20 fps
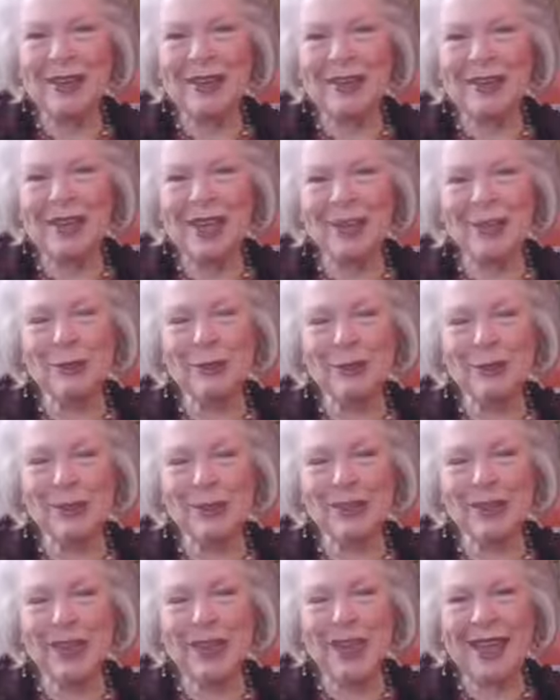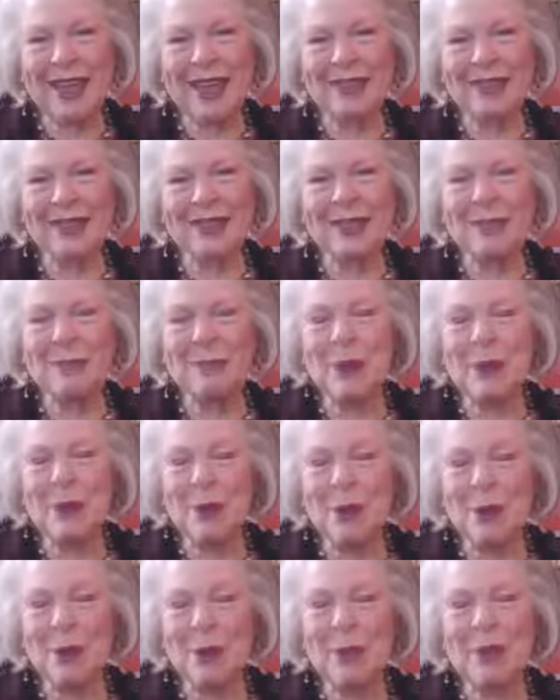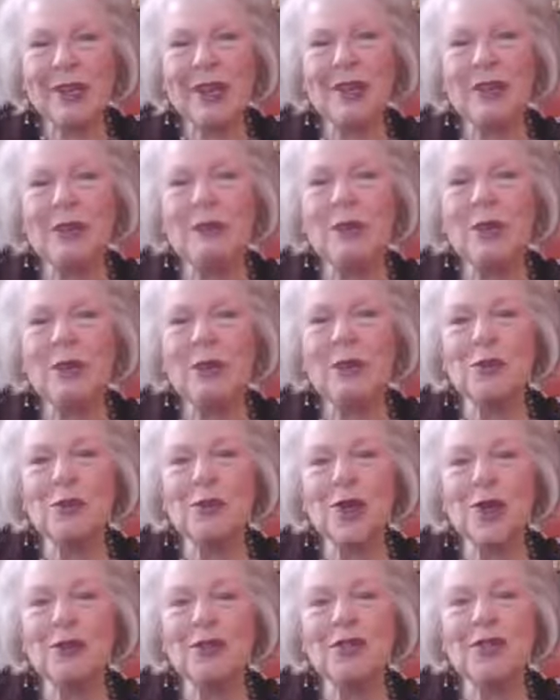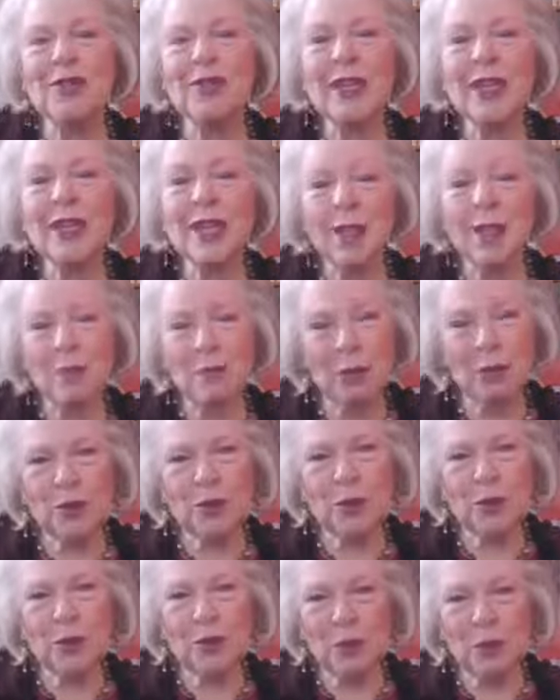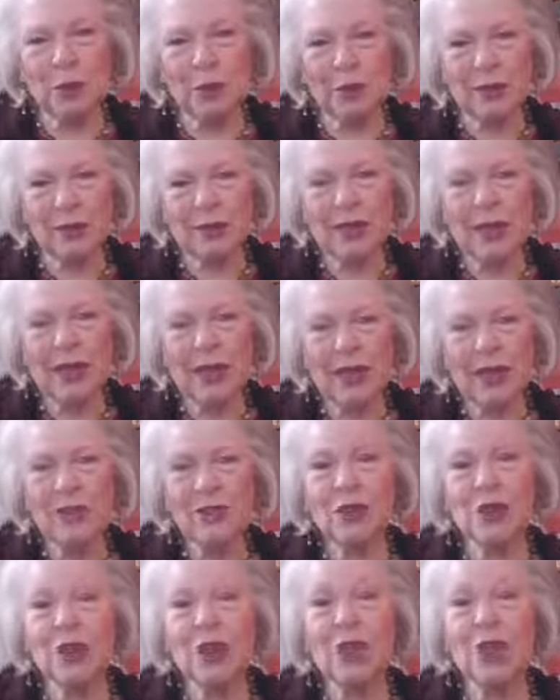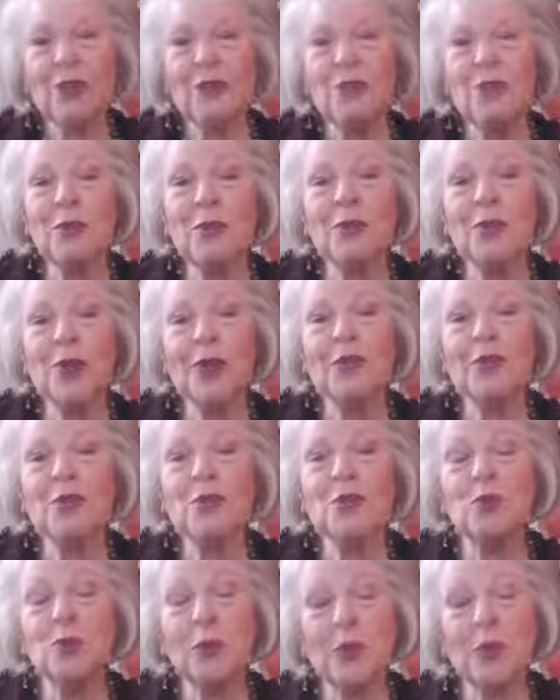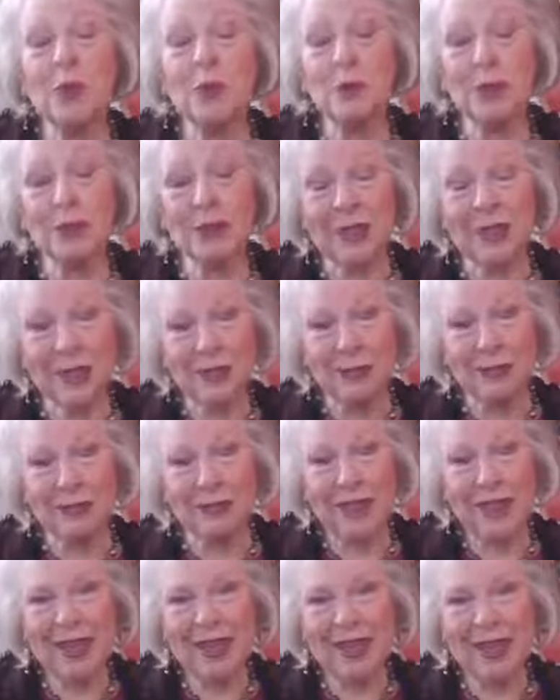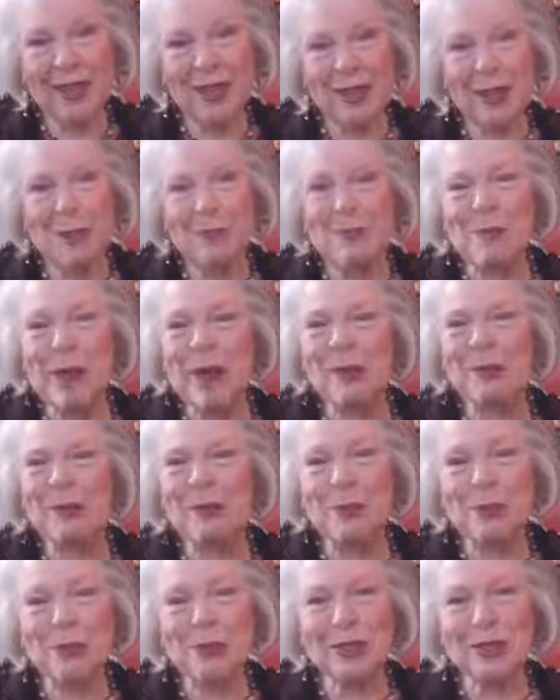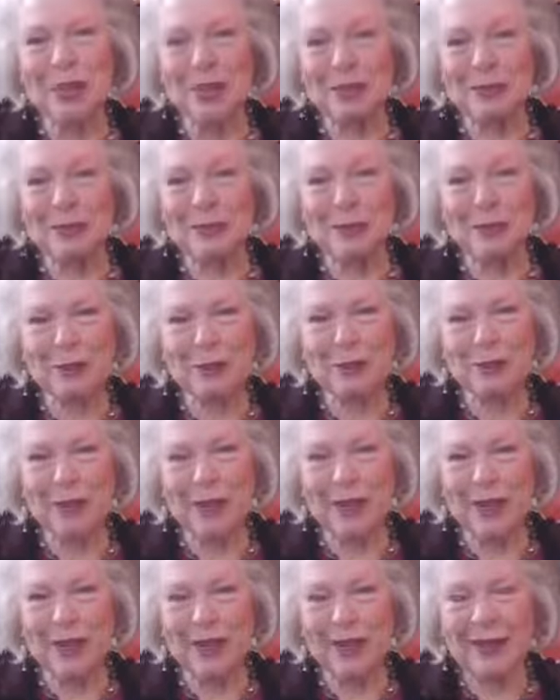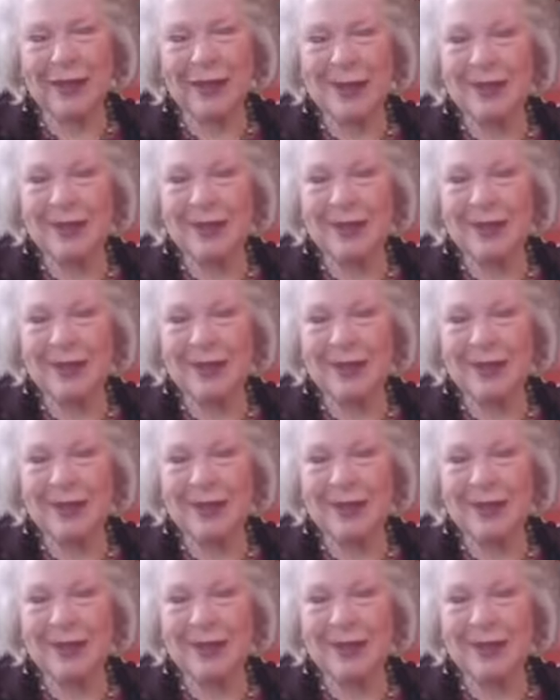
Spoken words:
Take a look and let me know. Give me your thoughts. And most important, share your thoughts with yourself about yourself this week.